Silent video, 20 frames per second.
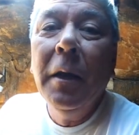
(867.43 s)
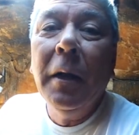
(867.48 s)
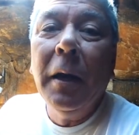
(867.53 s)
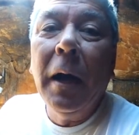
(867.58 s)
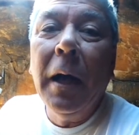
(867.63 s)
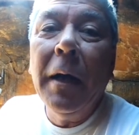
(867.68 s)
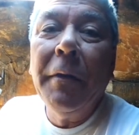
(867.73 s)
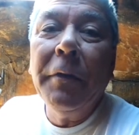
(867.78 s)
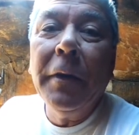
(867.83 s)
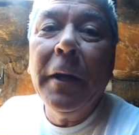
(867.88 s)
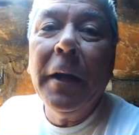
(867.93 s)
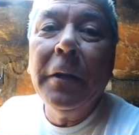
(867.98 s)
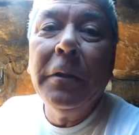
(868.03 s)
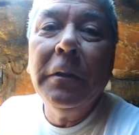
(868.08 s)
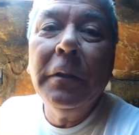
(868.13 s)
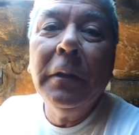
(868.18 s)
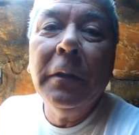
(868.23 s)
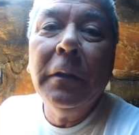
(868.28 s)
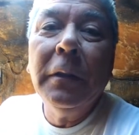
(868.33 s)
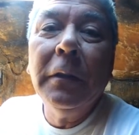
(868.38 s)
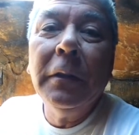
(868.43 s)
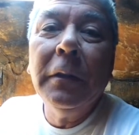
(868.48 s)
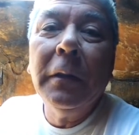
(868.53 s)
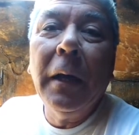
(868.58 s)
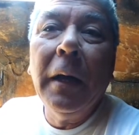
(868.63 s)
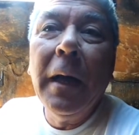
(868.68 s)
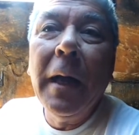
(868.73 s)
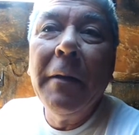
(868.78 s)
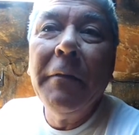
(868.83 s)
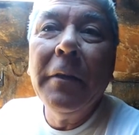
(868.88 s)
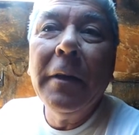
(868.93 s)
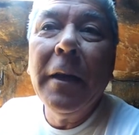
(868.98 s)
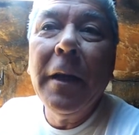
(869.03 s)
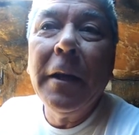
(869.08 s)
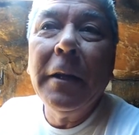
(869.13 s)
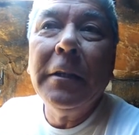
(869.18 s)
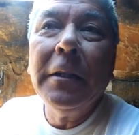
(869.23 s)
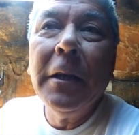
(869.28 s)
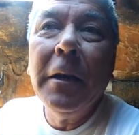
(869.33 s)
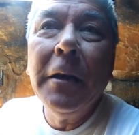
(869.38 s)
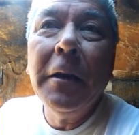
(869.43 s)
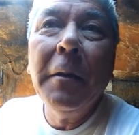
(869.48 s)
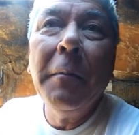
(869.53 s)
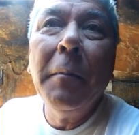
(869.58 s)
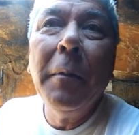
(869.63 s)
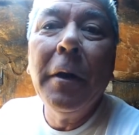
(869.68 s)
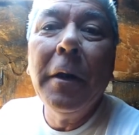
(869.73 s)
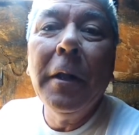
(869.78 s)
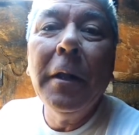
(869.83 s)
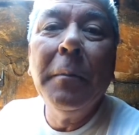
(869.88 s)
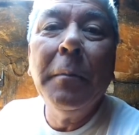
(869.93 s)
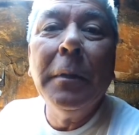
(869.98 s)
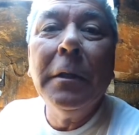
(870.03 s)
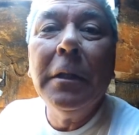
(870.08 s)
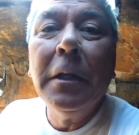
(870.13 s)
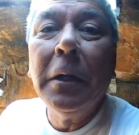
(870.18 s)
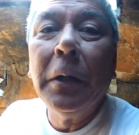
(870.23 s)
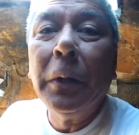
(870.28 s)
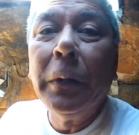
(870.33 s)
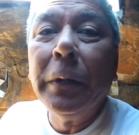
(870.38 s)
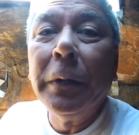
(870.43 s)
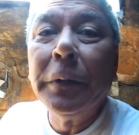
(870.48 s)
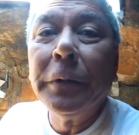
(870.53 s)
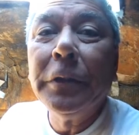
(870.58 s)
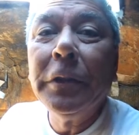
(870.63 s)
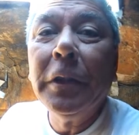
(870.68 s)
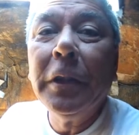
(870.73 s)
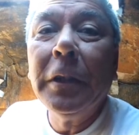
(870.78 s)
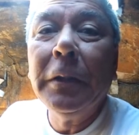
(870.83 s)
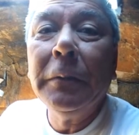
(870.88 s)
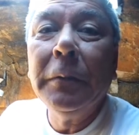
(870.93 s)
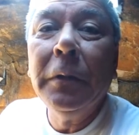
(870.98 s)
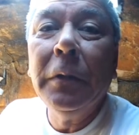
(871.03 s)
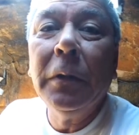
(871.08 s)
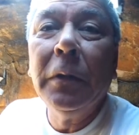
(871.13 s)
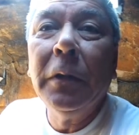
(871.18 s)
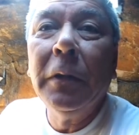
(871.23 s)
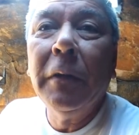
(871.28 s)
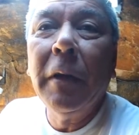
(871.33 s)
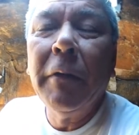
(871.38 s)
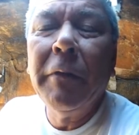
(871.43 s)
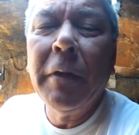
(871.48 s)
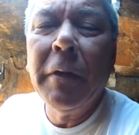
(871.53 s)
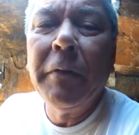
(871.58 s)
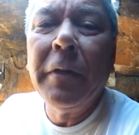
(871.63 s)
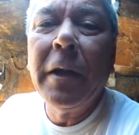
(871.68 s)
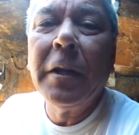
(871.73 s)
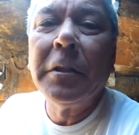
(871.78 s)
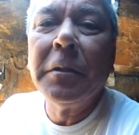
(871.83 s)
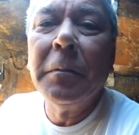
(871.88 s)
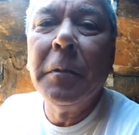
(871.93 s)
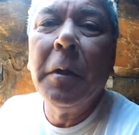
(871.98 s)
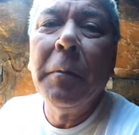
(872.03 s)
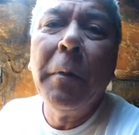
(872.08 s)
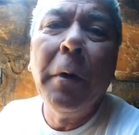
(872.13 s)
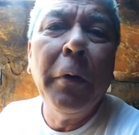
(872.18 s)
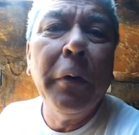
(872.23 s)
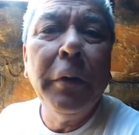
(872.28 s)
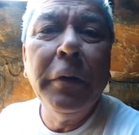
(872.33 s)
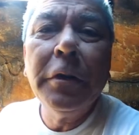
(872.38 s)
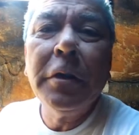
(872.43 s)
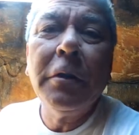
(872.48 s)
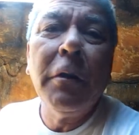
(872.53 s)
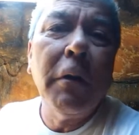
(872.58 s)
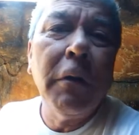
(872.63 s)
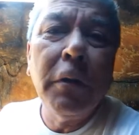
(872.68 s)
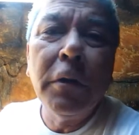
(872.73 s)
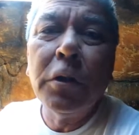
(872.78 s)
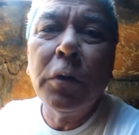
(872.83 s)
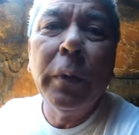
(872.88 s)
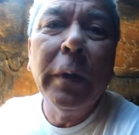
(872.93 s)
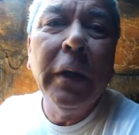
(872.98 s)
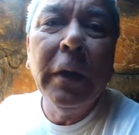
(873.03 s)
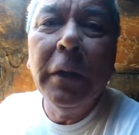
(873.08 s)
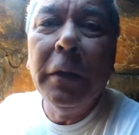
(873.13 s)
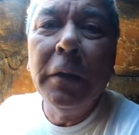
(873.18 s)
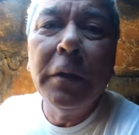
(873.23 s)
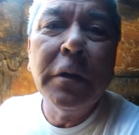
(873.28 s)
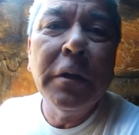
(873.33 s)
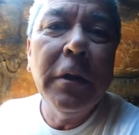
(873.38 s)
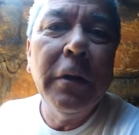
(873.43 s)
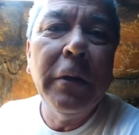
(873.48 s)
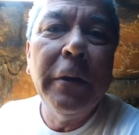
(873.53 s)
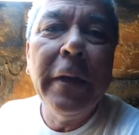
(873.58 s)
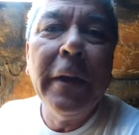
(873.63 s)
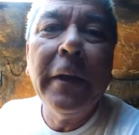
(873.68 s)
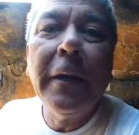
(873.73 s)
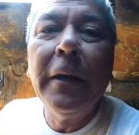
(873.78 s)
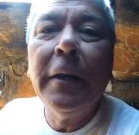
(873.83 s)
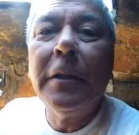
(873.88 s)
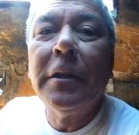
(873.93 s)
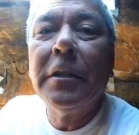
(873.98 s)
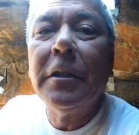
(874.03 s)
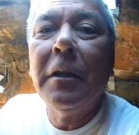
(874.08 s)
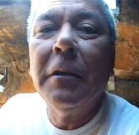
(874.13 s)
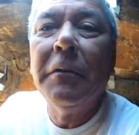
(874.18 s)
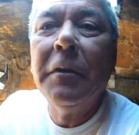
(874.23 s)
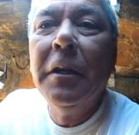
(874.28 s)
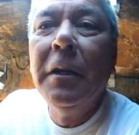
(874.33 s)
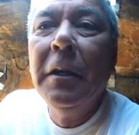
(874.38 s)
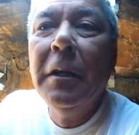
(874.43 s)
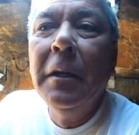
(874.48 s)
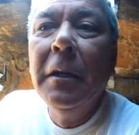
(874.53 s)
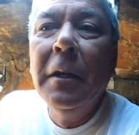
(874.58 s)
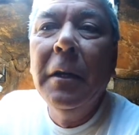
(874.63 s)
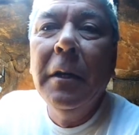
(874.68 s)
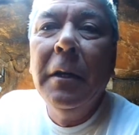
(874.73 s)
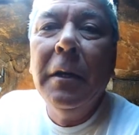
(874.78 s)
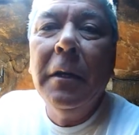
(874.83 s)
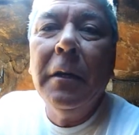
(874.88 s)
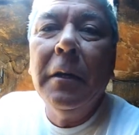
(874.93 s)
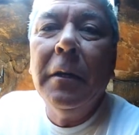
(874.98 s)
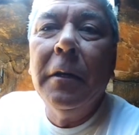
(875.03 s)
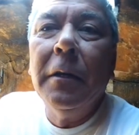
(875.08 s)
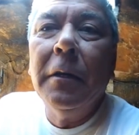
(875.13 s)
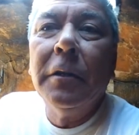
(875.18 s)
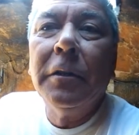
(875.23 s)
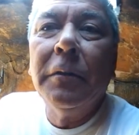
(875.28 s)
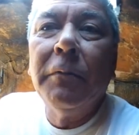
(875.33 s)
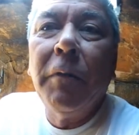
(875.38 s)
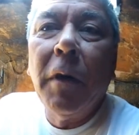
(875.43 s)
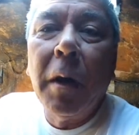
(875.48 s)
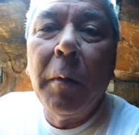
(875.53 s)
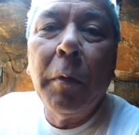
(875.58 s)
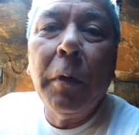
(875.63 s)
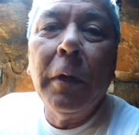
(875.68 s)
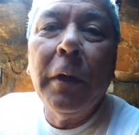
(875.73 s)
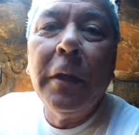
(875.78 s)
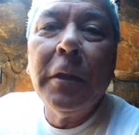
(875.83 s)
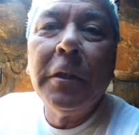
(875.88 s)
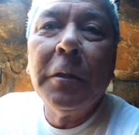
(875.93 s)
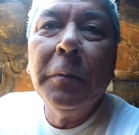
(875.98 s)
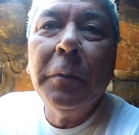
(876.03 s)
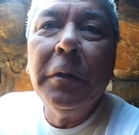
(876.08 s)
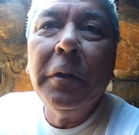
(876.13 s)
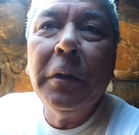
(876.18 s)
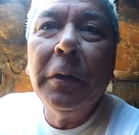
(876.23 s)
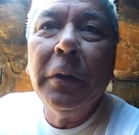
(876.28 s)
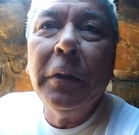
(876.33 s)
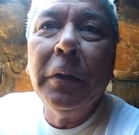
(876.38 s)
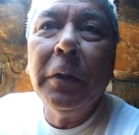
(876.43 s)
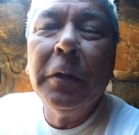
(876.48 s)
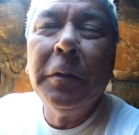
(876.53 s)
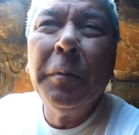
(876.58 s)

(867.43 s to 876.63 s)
I haven't got a ton of money in materials yet. I've got some components, starters, ring gears, that kind of stuff. Some fiberglass and material.